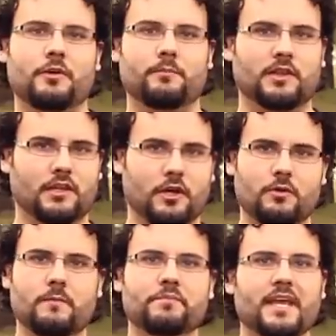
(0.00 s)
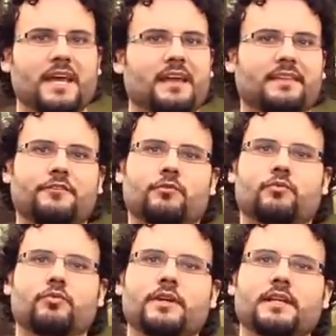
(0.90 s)
and below. That's
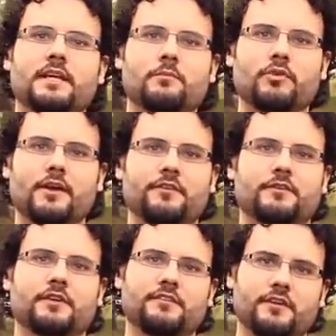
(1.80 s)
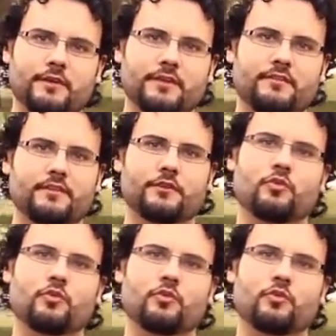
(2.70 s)
really impressive considering this is a